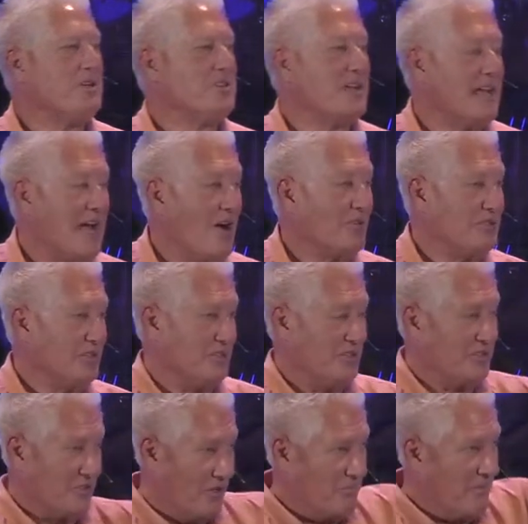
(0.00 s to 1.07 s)
reaching out to
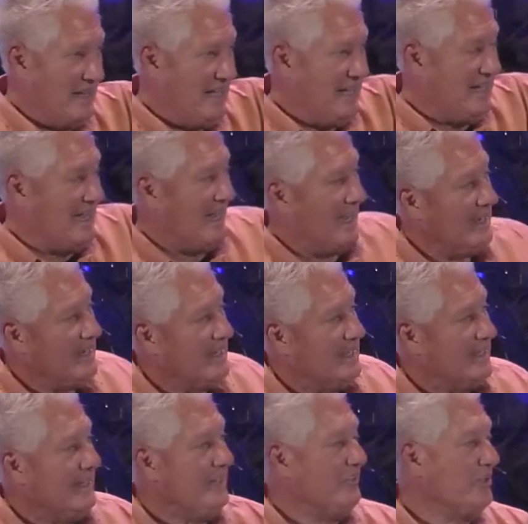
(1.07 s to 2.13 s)
this Almighty God,
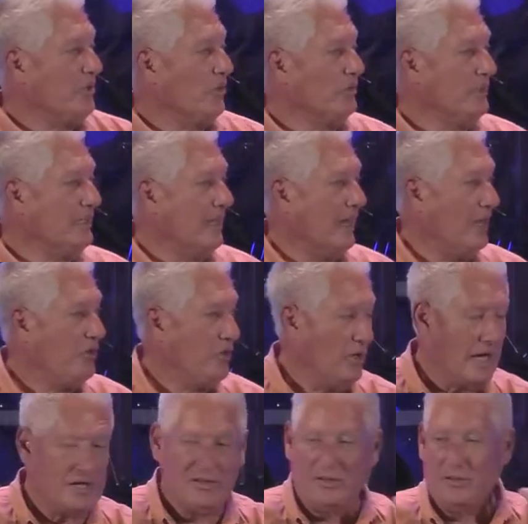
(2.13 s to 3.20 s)
He's the only God
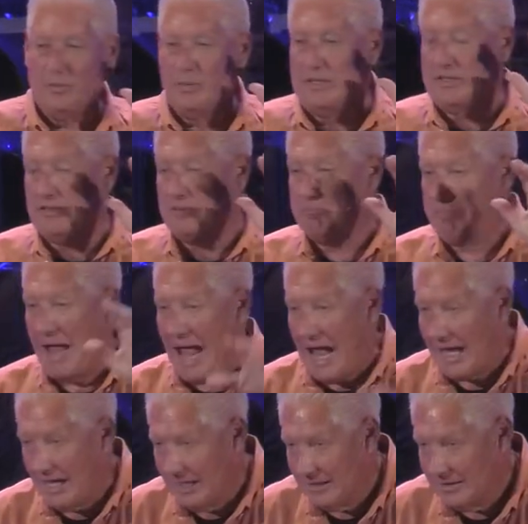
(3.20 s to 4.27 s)
who actually reaches
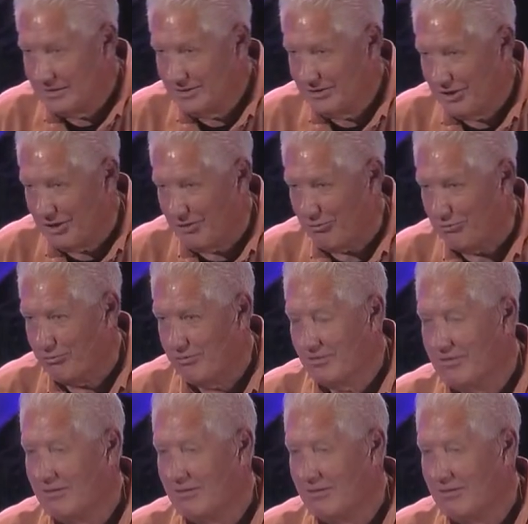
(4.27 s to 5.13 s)
back to you.